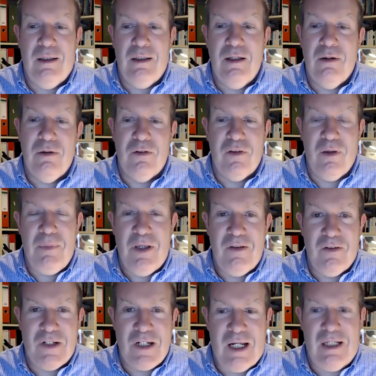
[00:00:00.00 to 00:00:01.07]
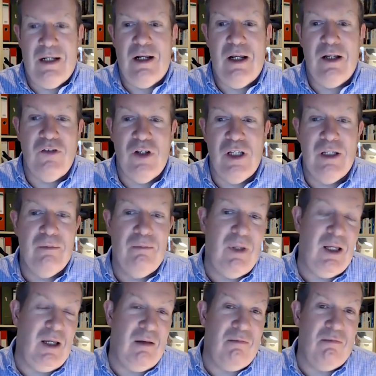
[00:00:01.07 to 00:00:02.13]
use a piece of technology,
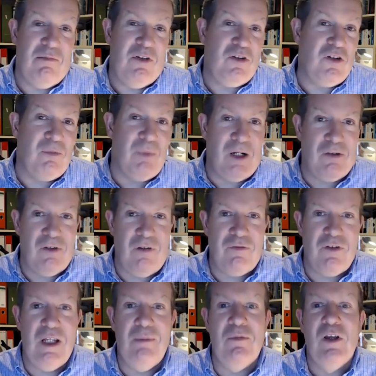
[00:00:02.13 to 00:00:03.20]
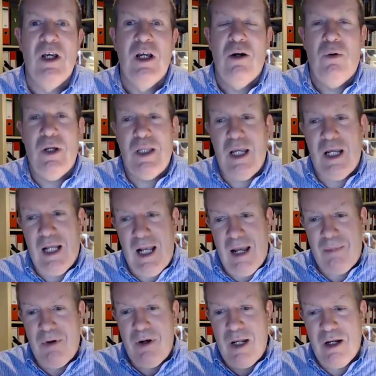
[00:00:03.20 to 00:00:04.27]
such as Microsoft Teams, where they
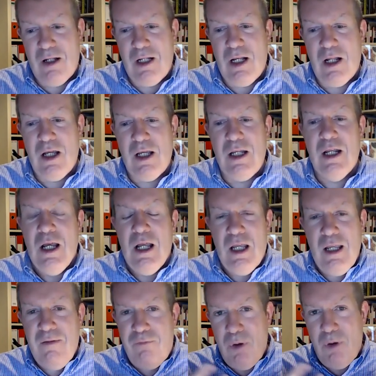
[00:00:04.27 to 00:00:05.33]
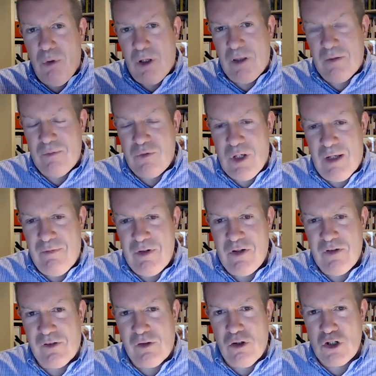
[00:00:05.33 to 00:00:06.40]
collaborate online. If we want them to have a
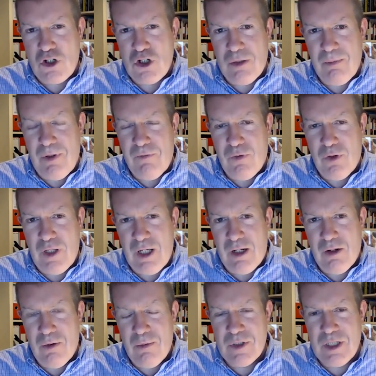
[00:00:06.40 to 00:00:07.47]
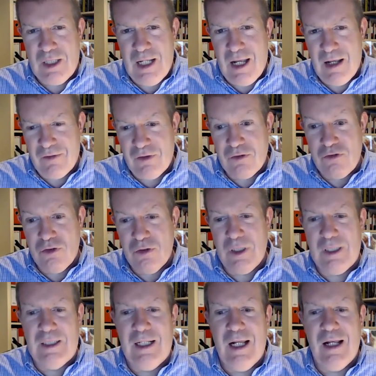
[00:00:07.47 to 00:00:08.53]
discussion before they come to class or
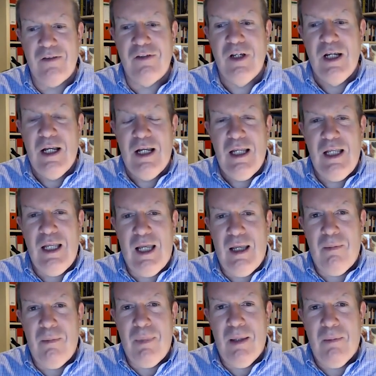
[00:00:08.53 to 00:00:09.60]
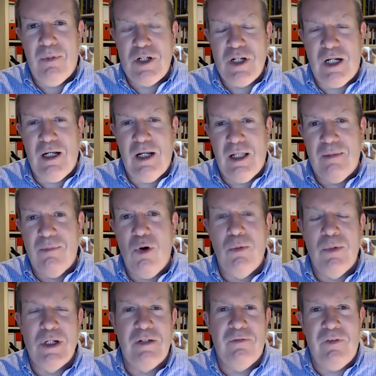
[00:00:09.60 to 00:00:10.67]
during class, particularly at the
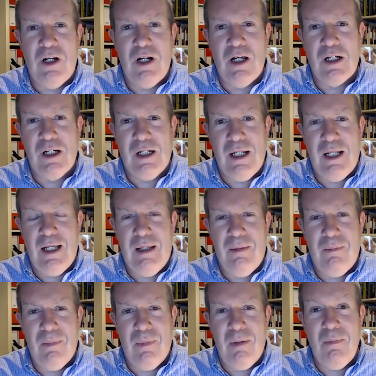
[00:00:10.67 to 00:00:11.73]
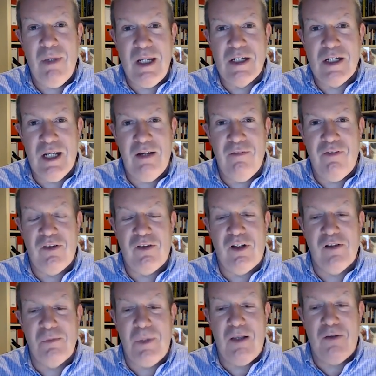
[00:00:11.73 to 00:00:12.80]
moment, if they're not meet in a
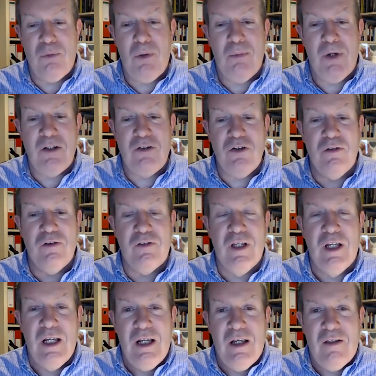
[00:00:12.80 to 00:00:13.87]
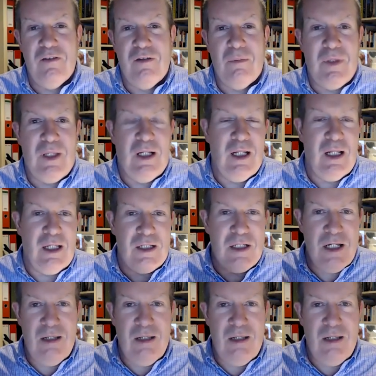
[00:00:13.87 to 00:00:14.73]
physical space, we might use something like